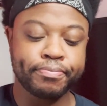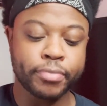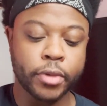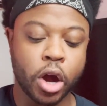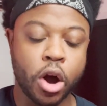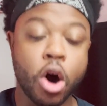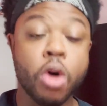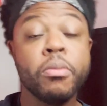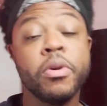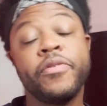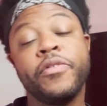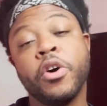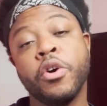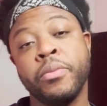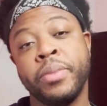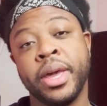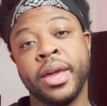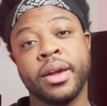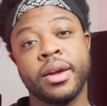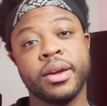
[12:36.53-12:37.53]

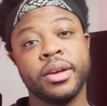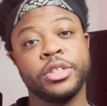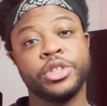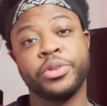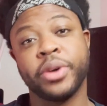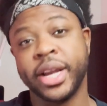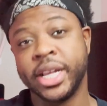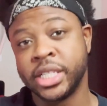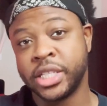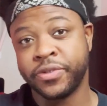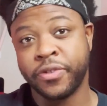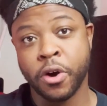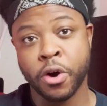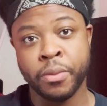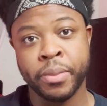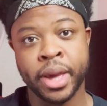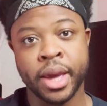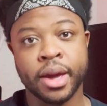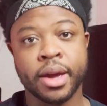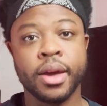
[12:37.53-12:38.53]
homophobic,
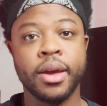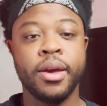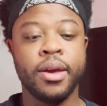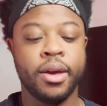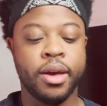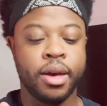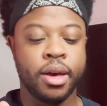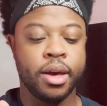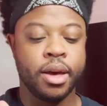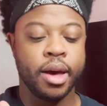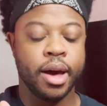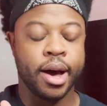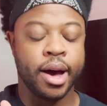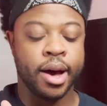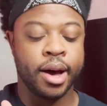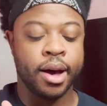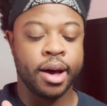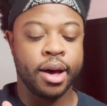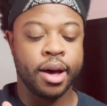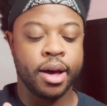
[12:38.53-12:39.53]
transphobic
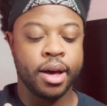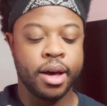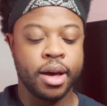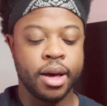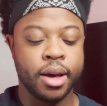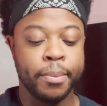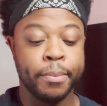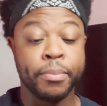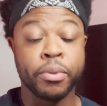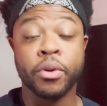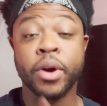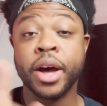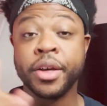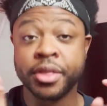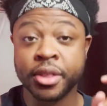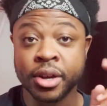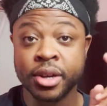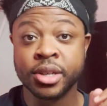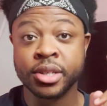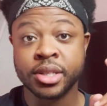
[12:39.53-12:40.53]

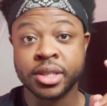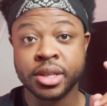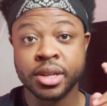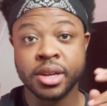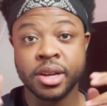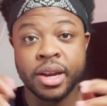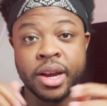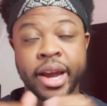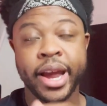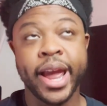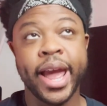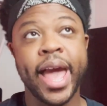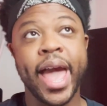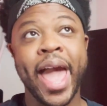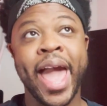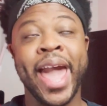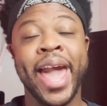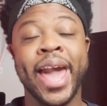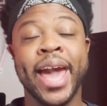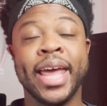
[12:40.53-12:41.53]
brothers
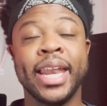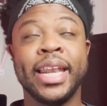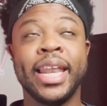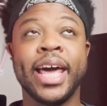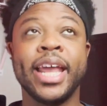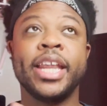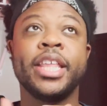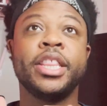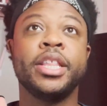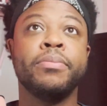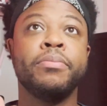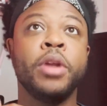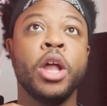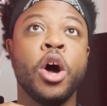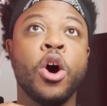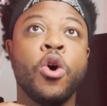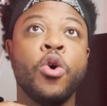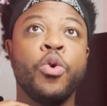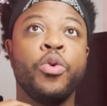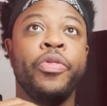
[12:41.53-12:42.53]
and letting them
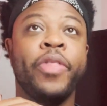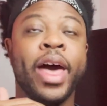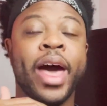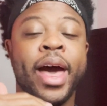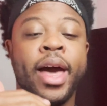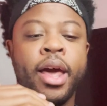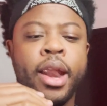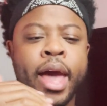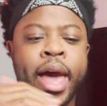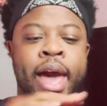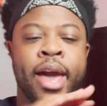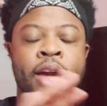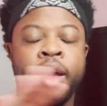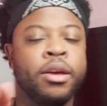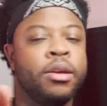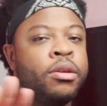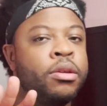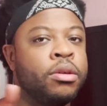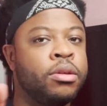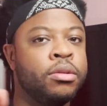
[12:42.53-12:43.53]
know that, hey,
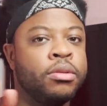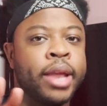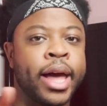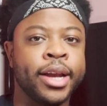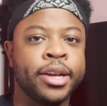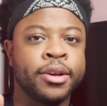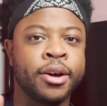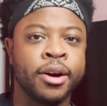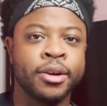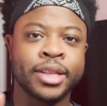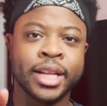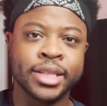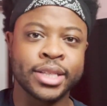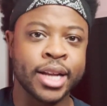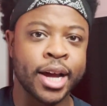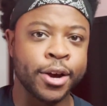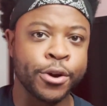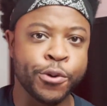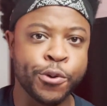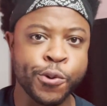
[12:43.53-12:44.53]
like, dog, that's
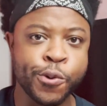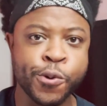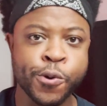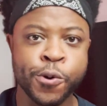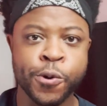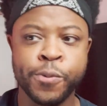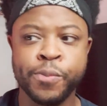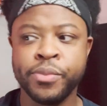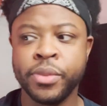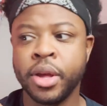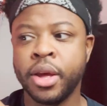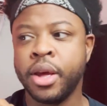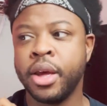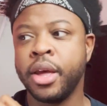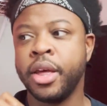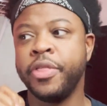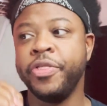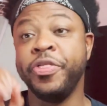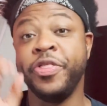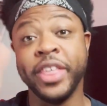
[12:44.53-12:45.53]
not cool.
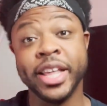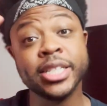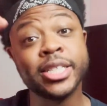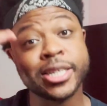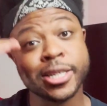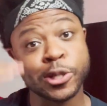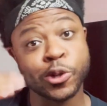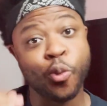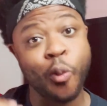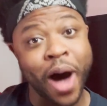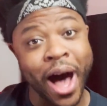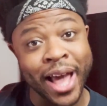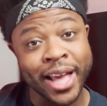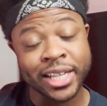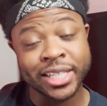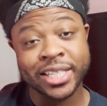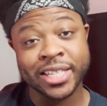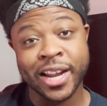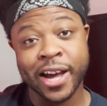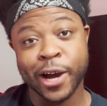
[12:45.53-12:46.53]
This is why
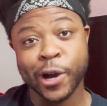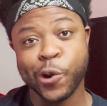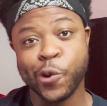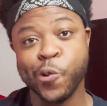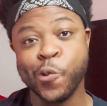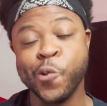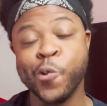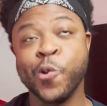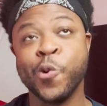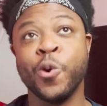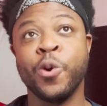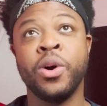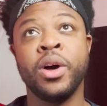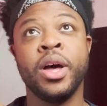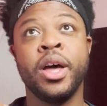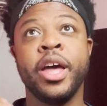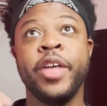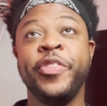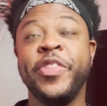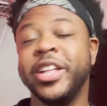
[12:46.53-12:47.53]
it's not cool.
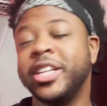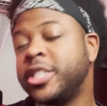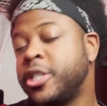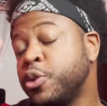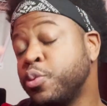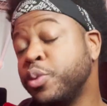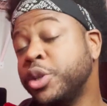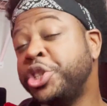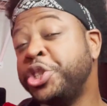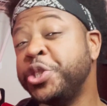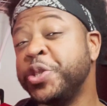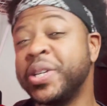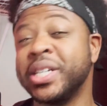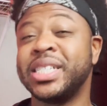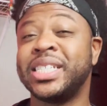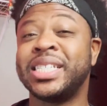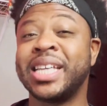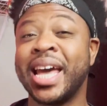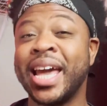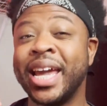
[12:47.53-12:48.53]
This is what you could
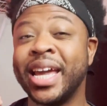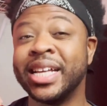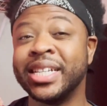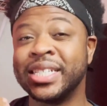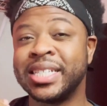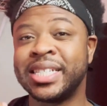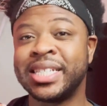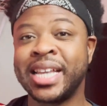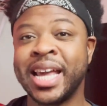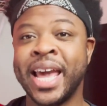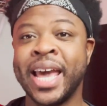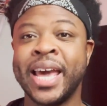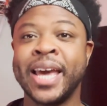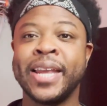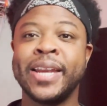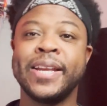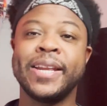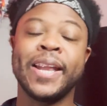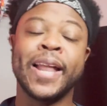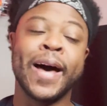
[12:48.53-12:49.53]
say
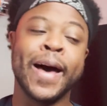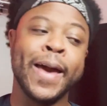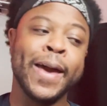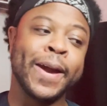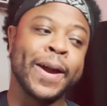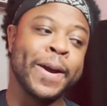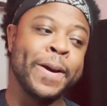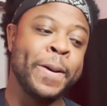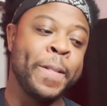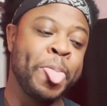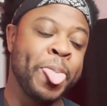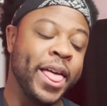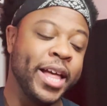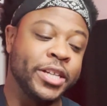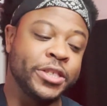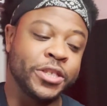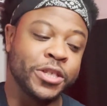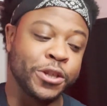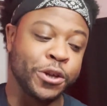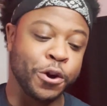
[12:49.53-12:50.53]
instead. Like, it's
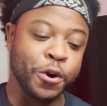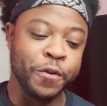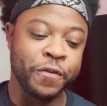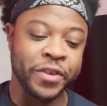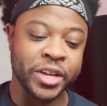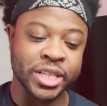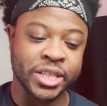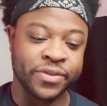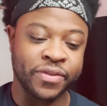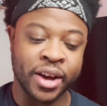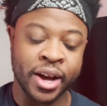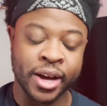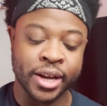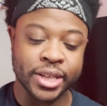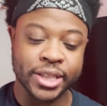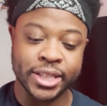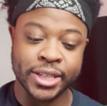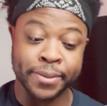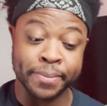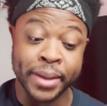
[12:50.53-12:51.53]
just goofy as
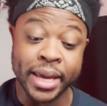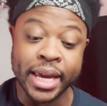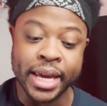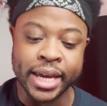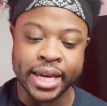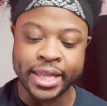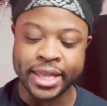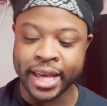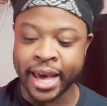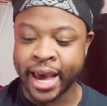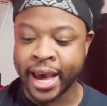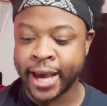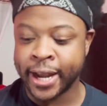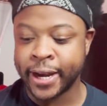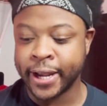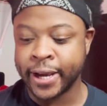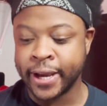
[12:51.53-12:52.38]
fuck to me that